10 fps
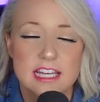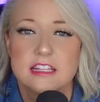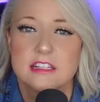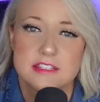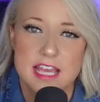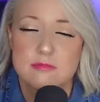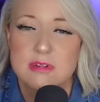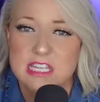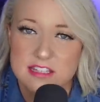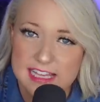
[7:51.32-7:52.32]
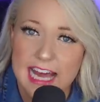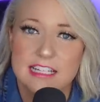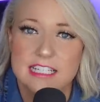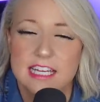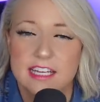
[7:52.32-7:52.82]
Lynn, Debbie,
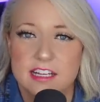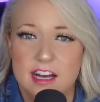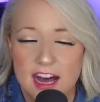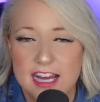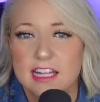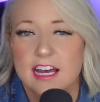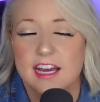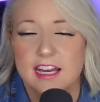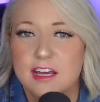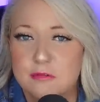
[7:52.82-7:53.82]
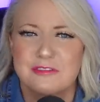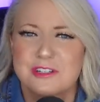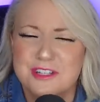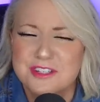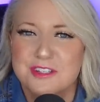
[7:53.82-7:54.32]
Sally, Kyla, and it
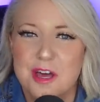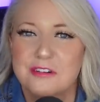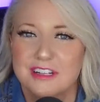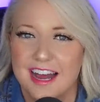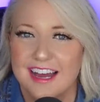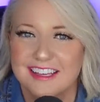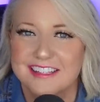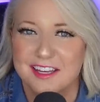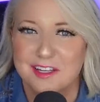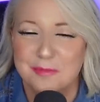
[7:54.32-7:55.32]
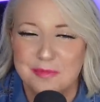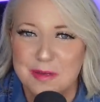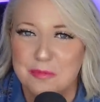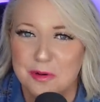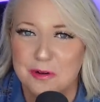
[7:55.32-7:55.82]
was just so nice, like
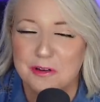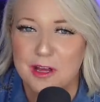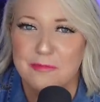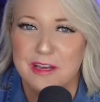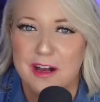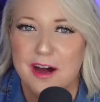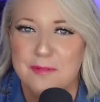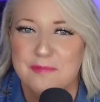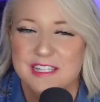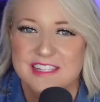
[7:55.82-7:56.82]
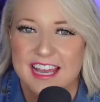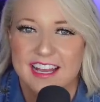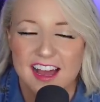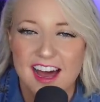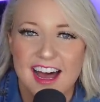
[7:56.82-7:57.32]
people coming up and
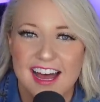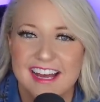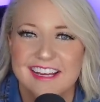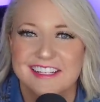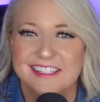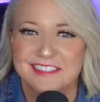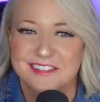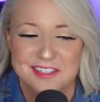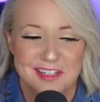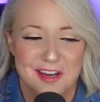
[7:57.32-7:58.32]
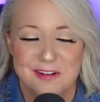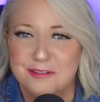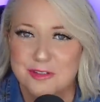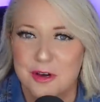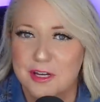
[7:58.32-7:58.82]
saying hi, and you
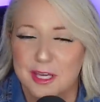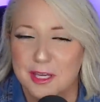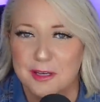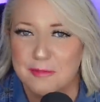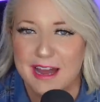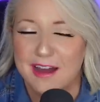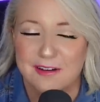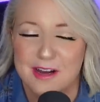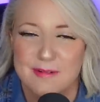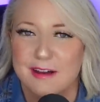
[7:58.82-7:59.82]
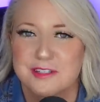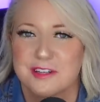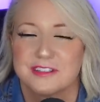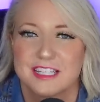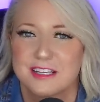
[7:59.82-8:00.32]
know, talking about
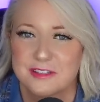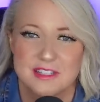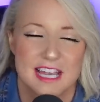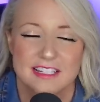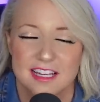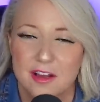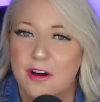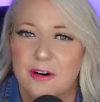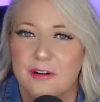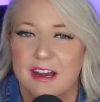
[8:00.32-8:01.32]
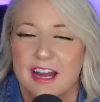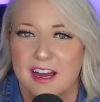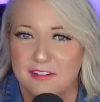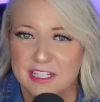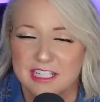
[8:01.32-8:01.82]
certain things, or saying like, oh,
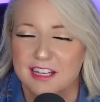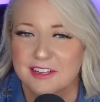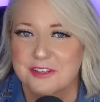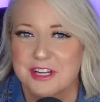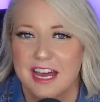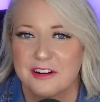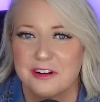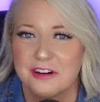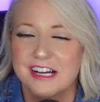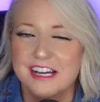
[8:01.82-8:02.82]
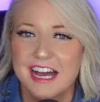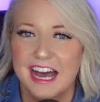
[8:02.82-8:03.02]
I really like your channel.